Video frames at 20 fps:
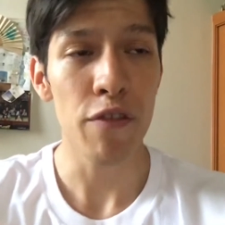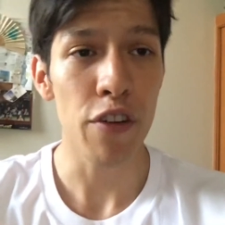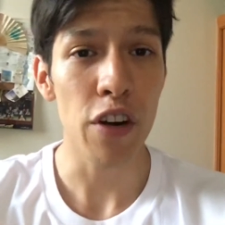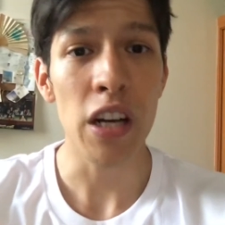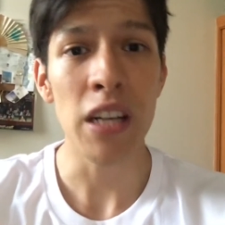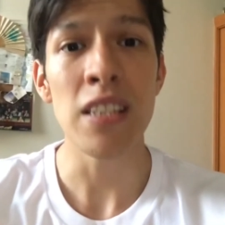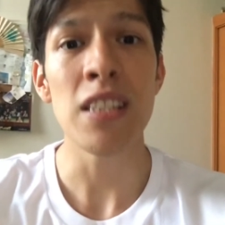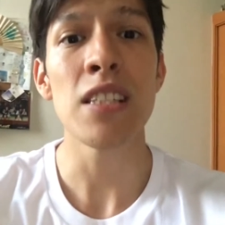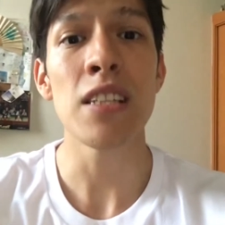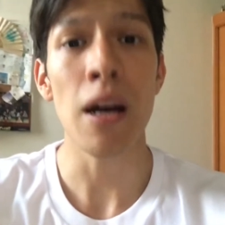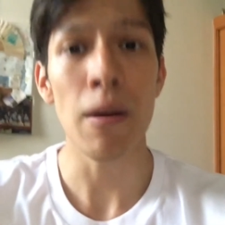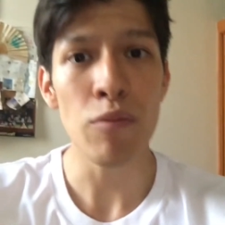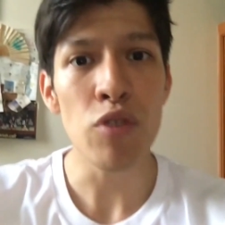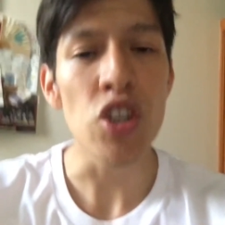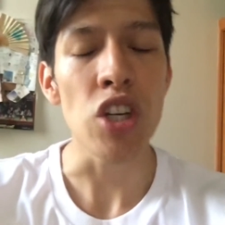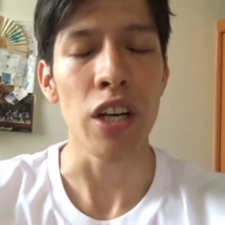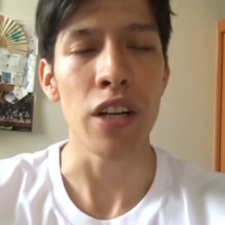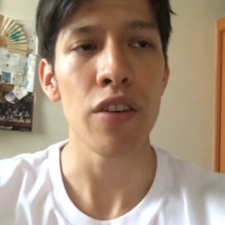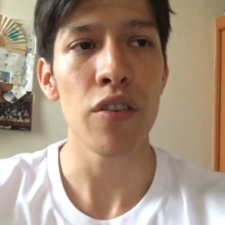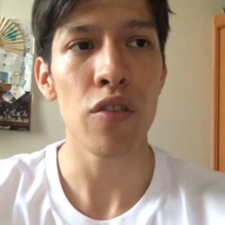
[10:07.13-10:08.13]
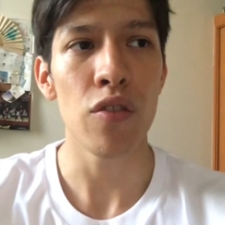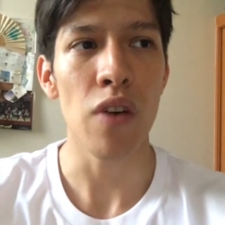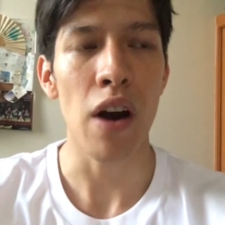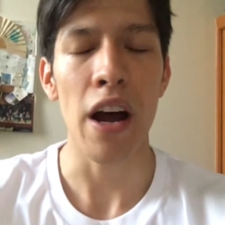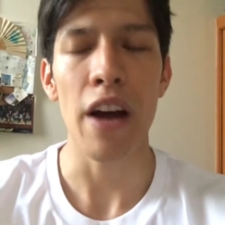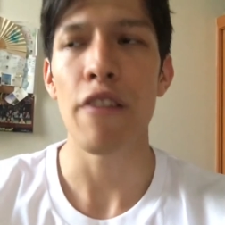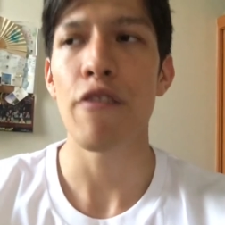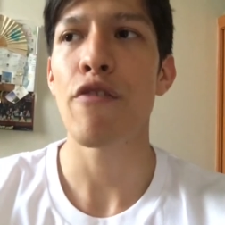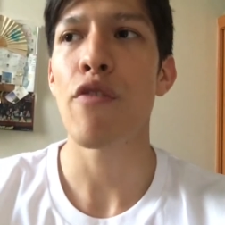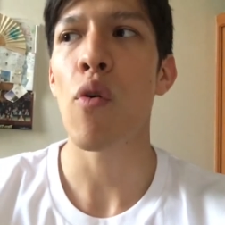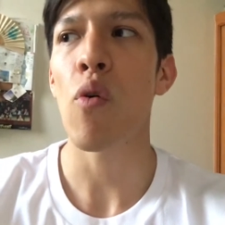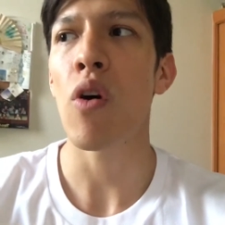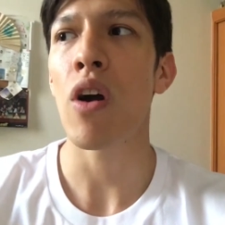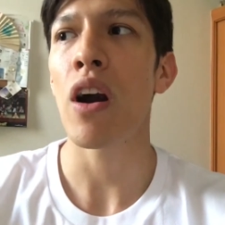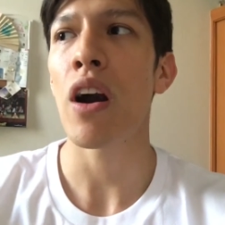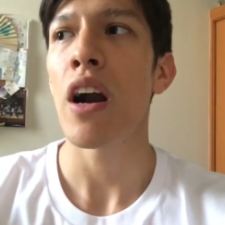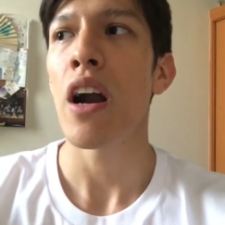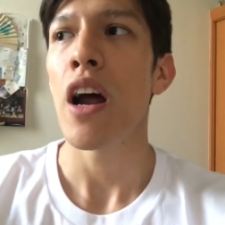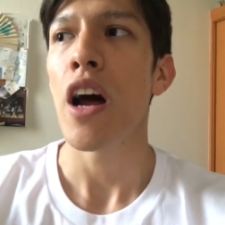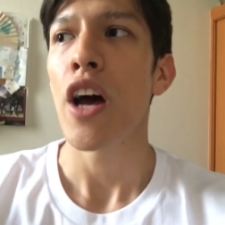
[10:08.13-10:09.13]
consumption, right?
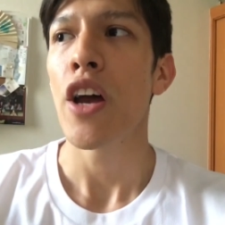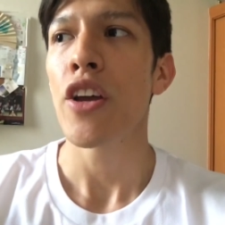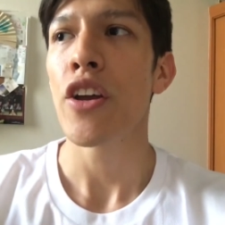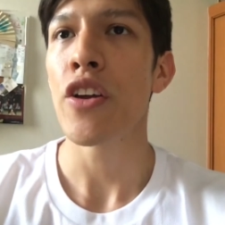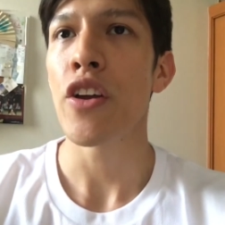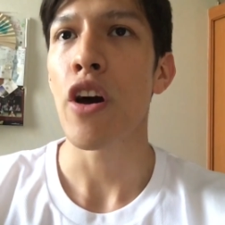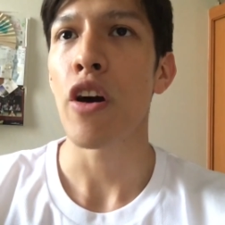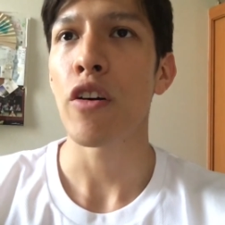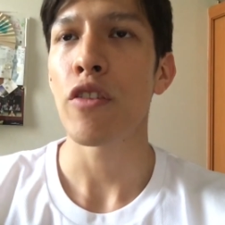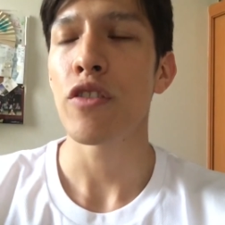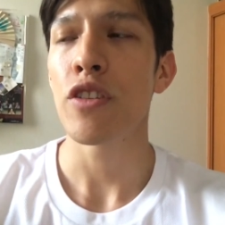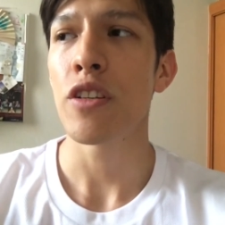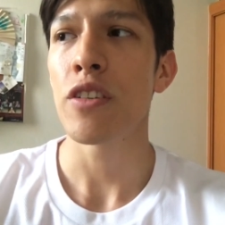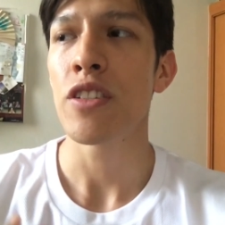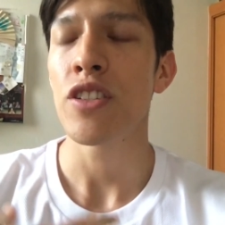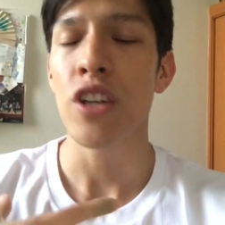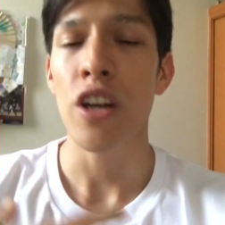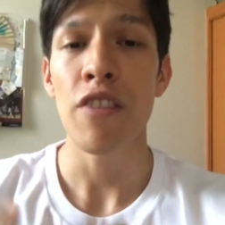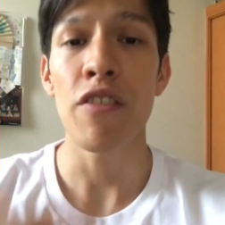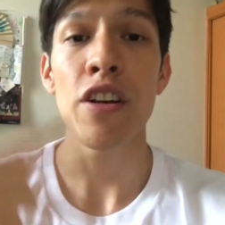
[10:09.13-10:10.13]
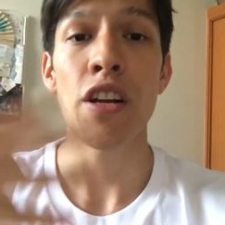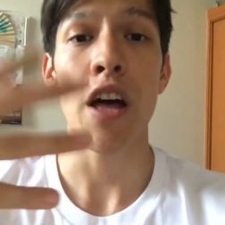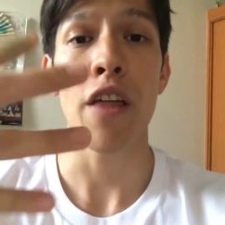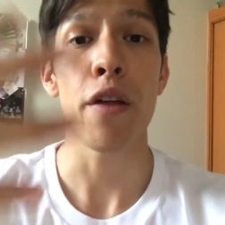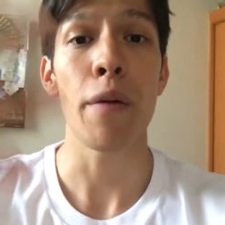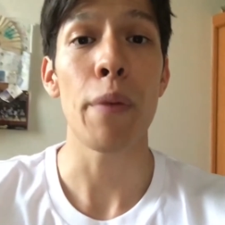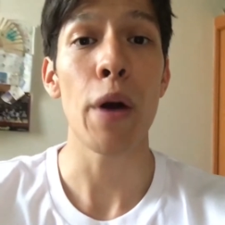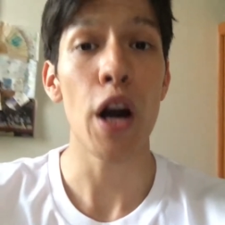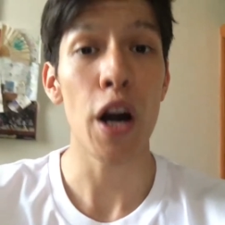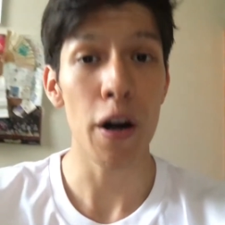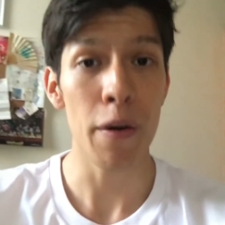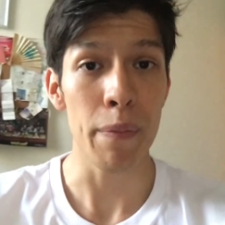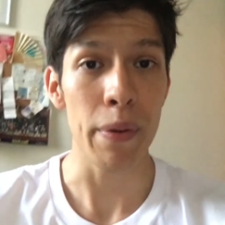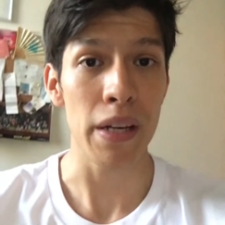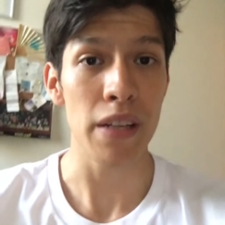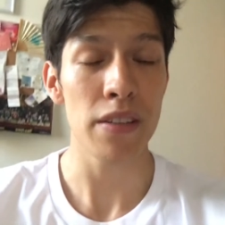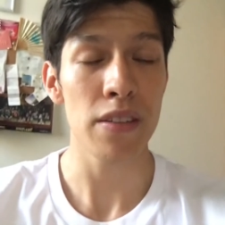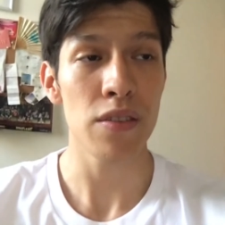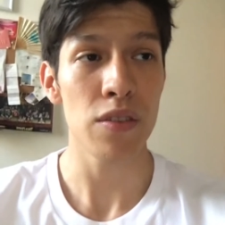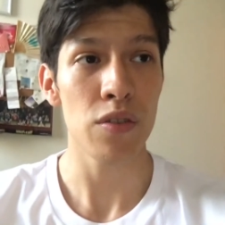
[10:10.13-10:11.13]
For, you know, to serve another
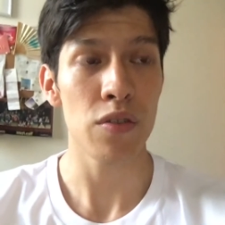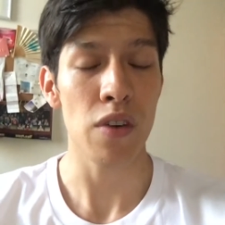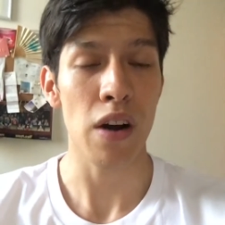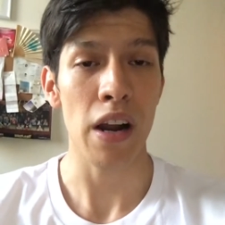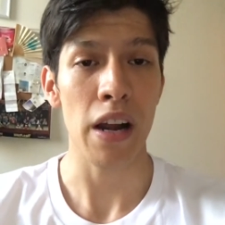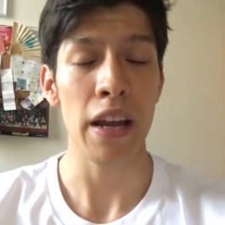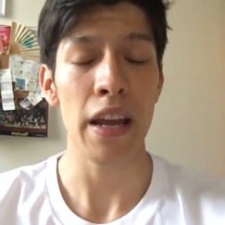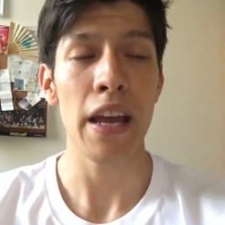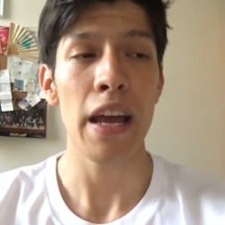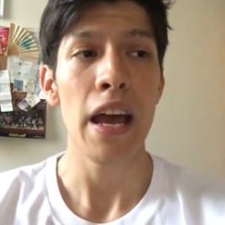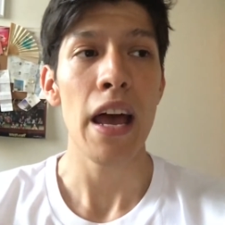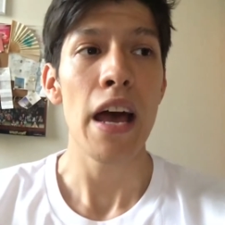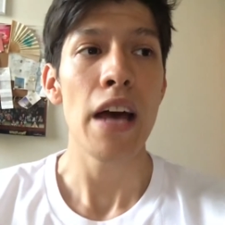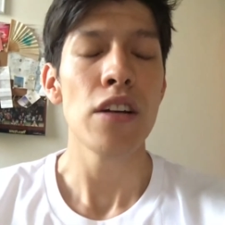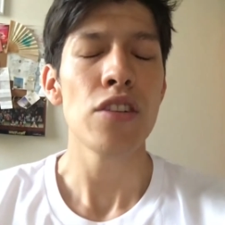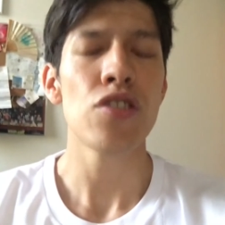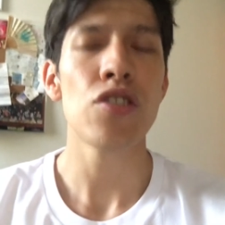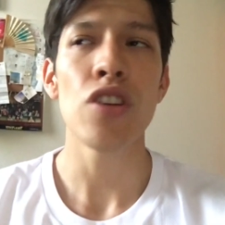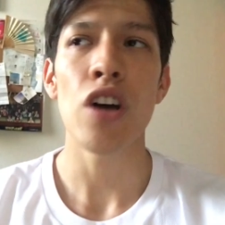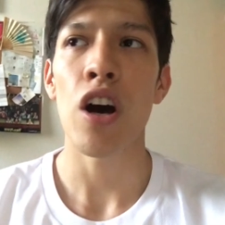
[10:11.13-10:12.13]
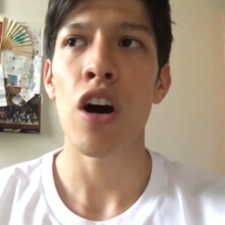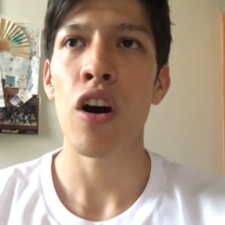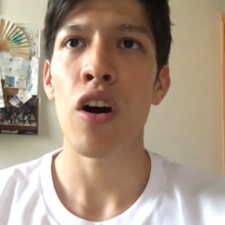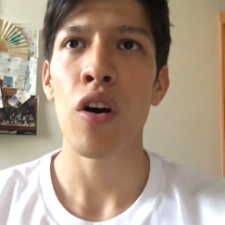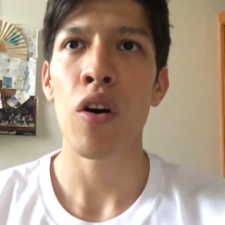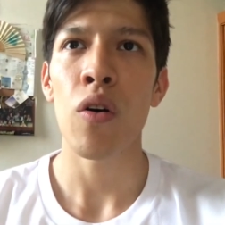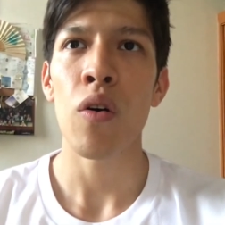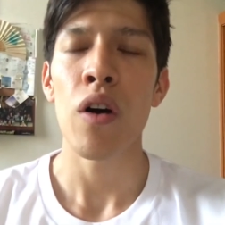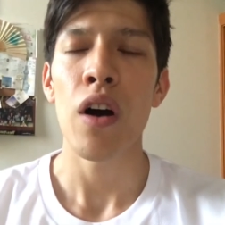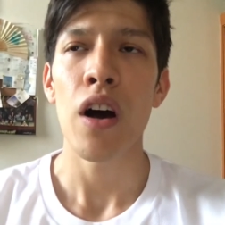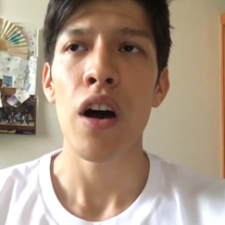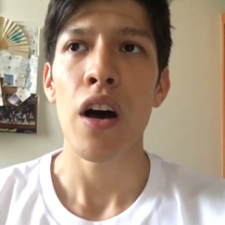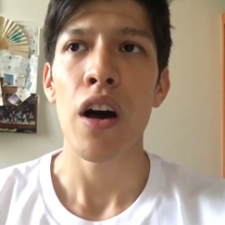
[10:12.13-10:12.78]
purpose, right? So